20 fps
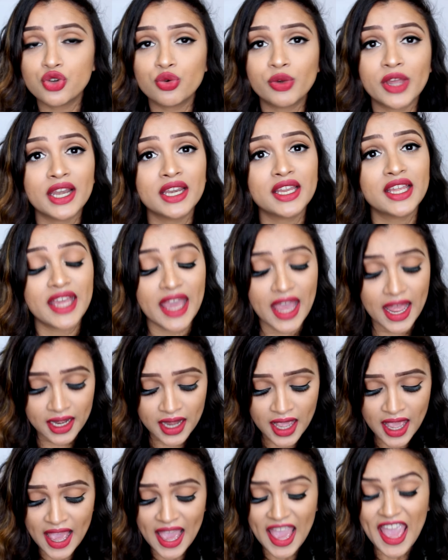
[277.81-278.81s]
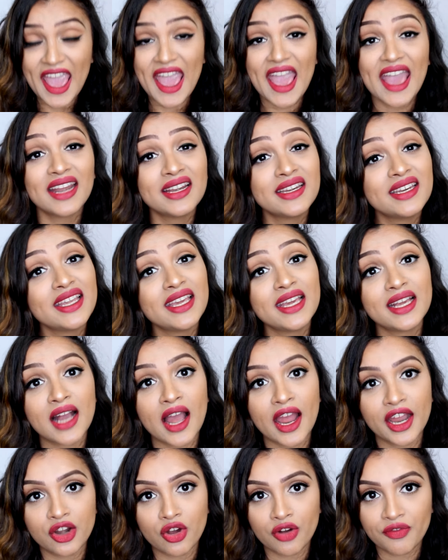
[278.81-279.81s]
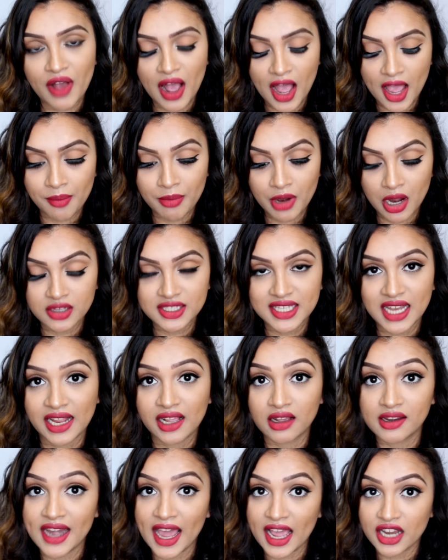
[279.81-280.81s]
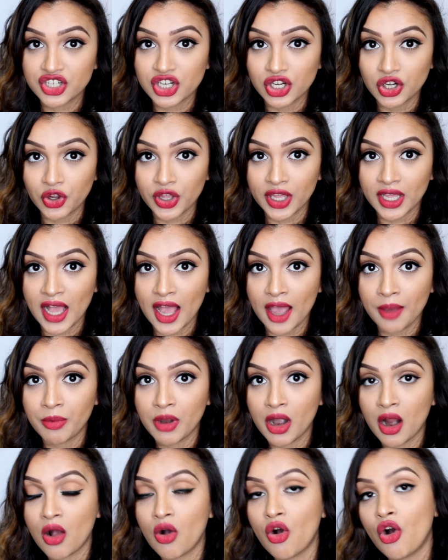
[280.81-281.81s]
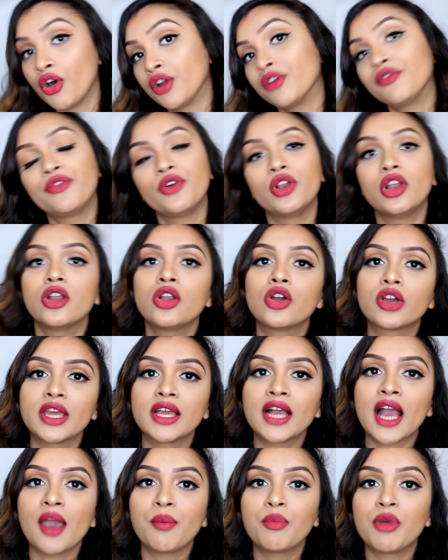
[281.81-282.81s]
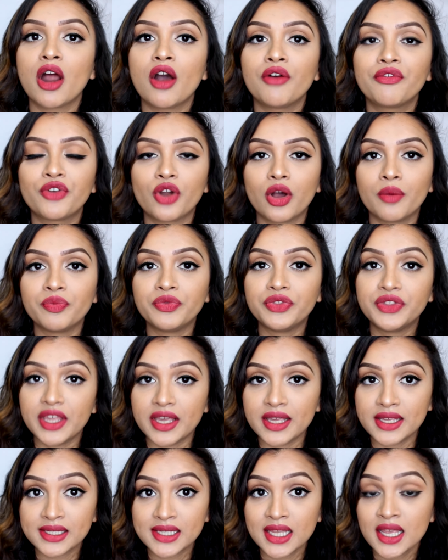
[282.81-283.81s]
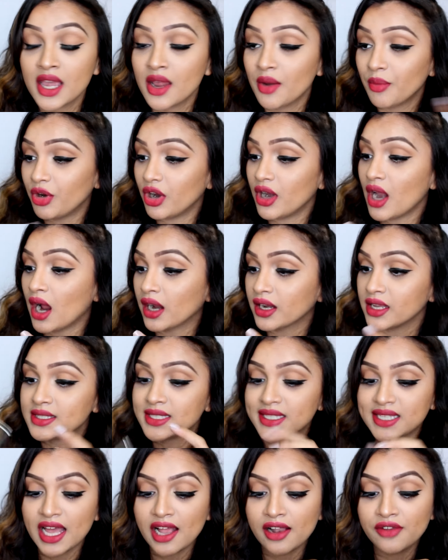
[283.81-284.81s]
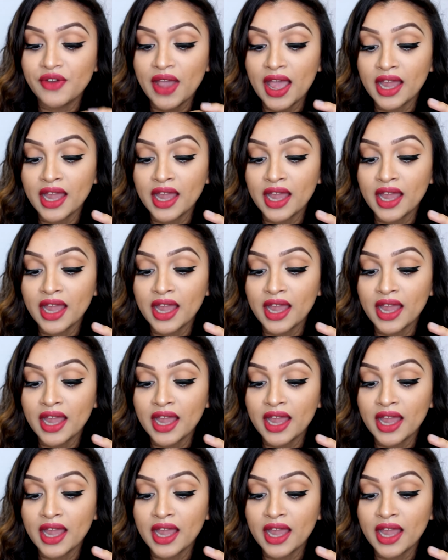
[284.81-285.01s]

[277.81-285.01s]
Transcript: You can get any kind of eyebrows, like a natural looking eyebrow or a fuller looking eyebrow, from this product itself,